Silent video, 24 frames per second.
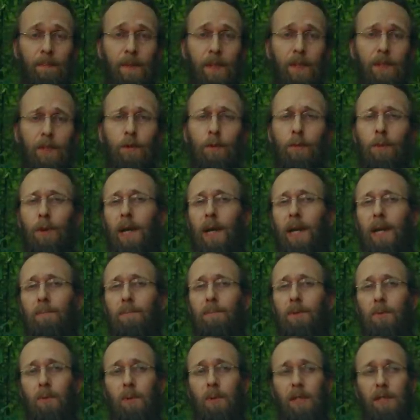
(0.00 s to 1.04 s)
So
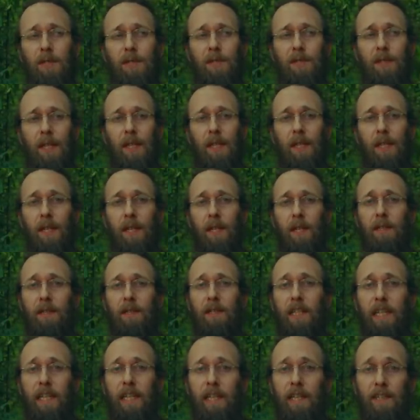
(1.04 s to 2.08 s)
perhaps what is
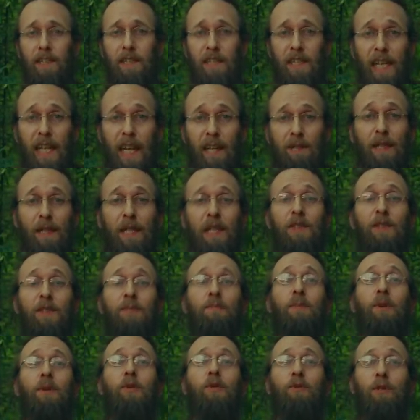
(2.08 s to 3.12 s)
needed to get things
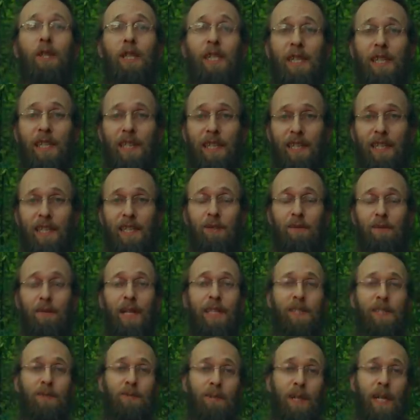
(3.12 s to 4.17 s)
moving in the
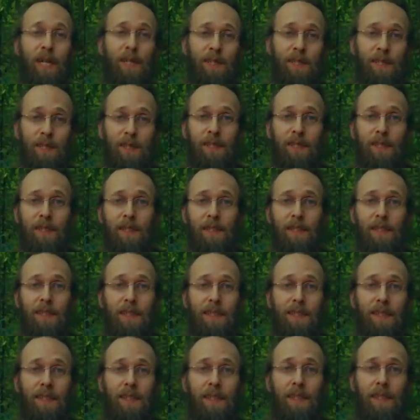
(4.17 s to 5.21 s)
right direction
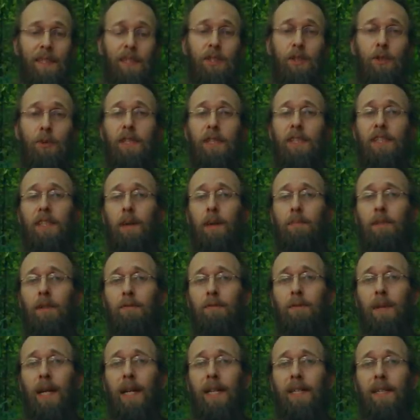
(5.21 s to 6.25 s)
is to accept the
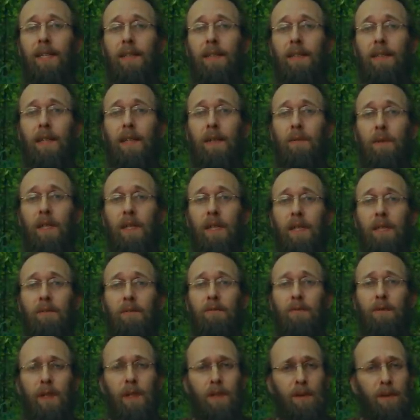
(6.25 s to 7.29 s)
fact that we
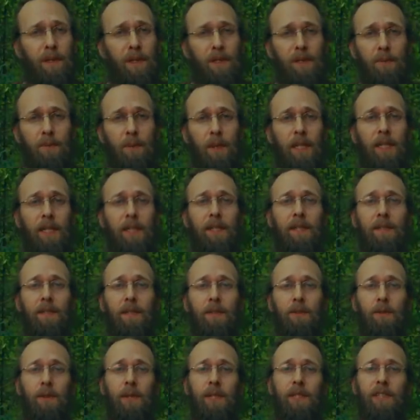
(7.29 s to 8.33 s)
feel this way,
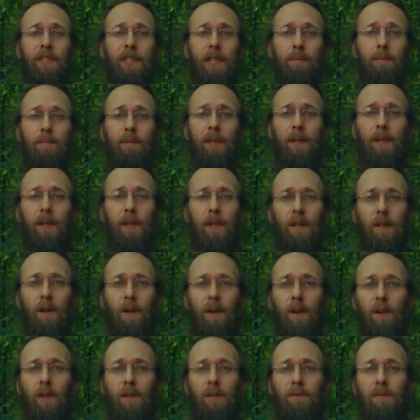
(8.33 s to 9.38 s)
to accept
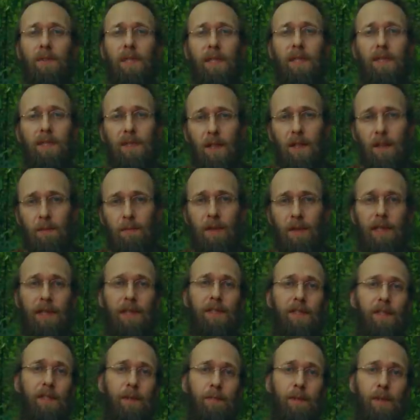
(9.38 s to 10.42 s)
all of these
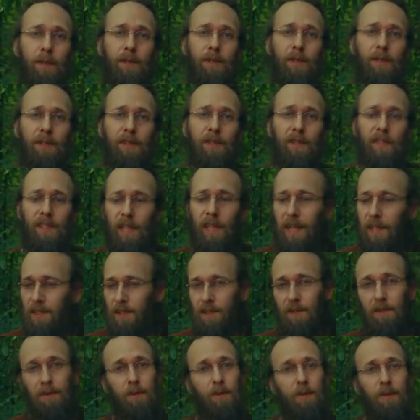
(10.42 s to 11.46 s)
unpleasant emotions, not
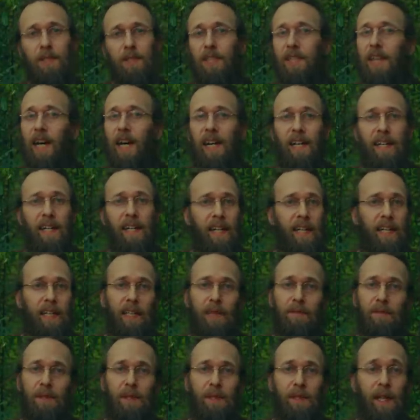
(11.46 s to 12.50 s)
to deny any
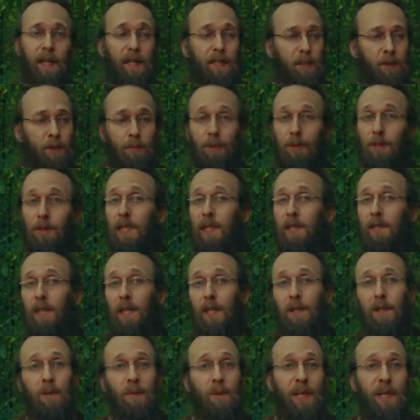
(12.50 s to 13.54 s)
of it, not to pretend
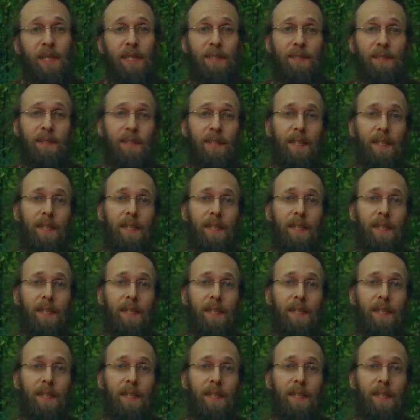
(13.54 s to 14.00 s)
otherwise,